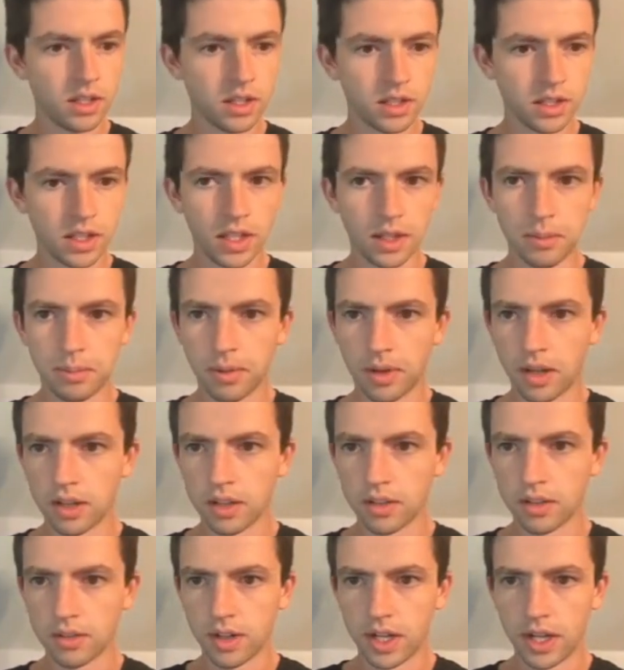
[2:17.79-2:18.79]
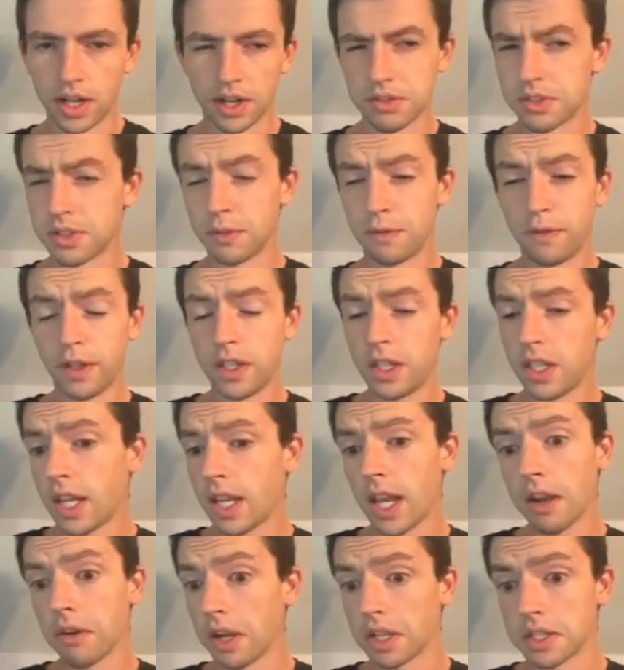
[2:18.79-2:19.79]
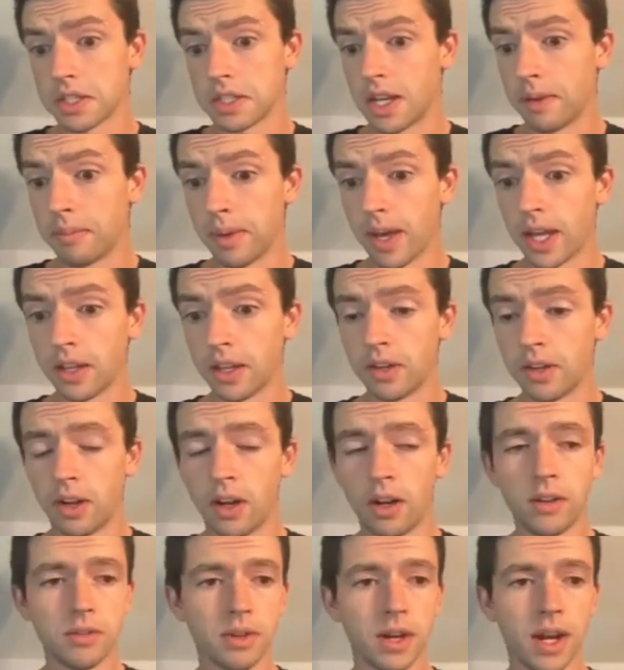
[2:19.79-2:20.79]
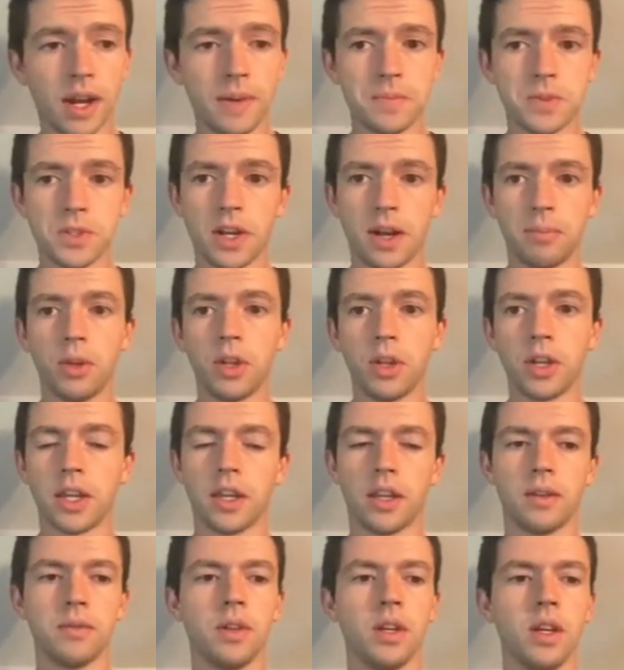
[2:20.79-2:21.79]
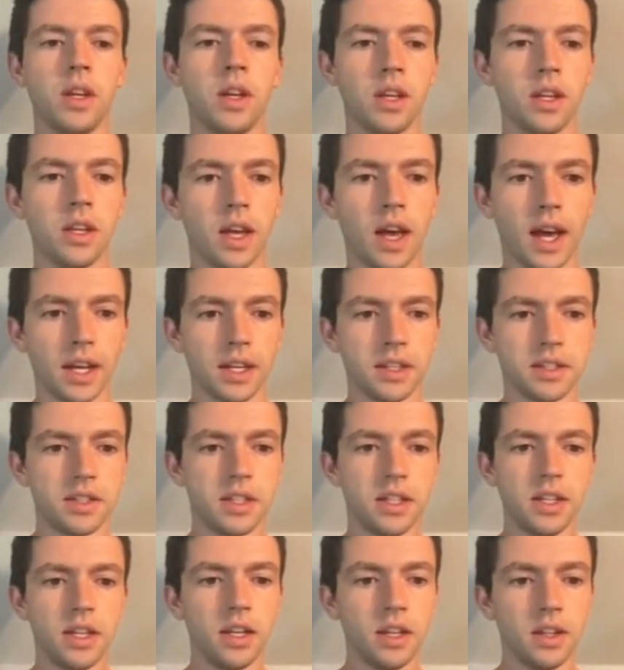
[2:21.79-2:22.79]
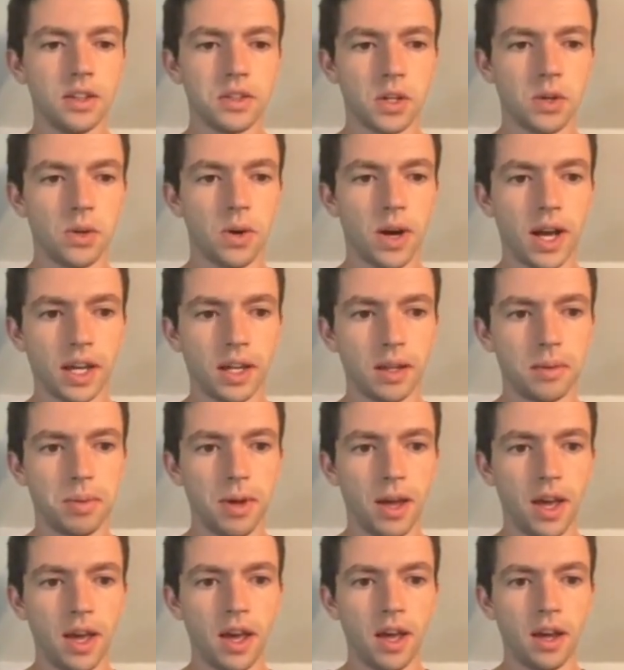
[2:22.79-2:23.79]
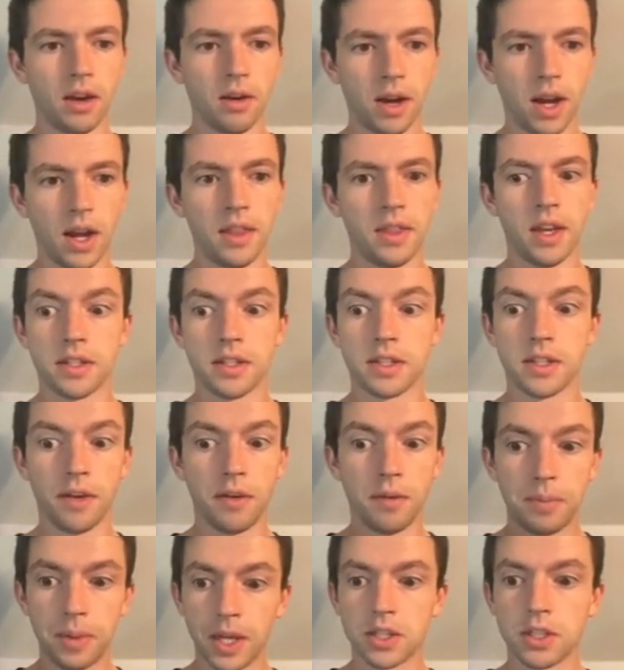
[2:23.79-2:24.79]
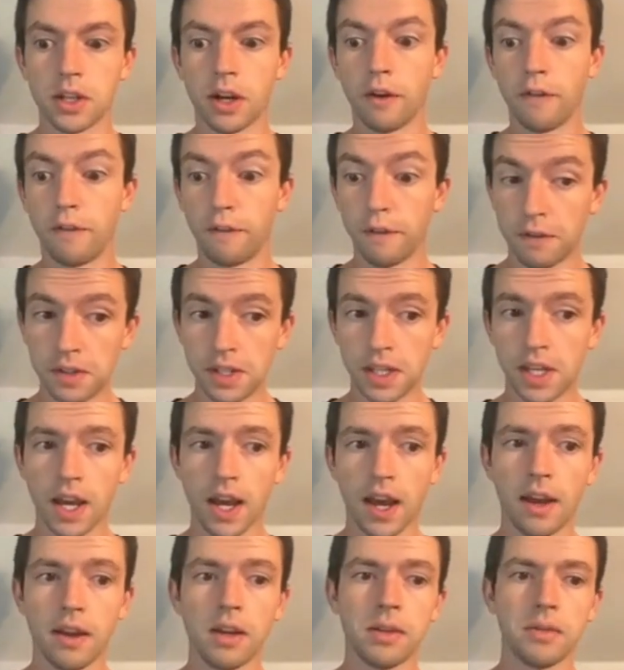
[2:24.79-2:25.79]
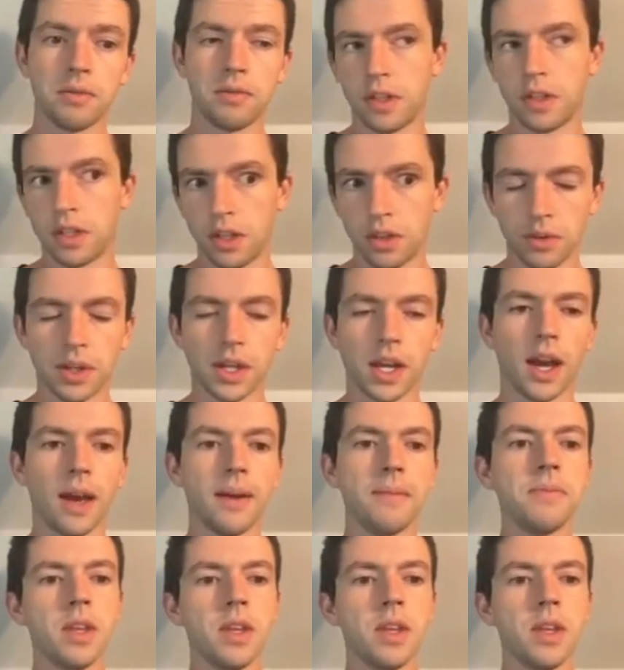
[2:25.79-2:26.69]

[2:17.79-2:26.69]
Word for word: keep uh, right here. It's a 50K ring. It's not bad at all, right? So I'm looking, I can see, so I can pay, right? There's a BSR of 50K, 53K,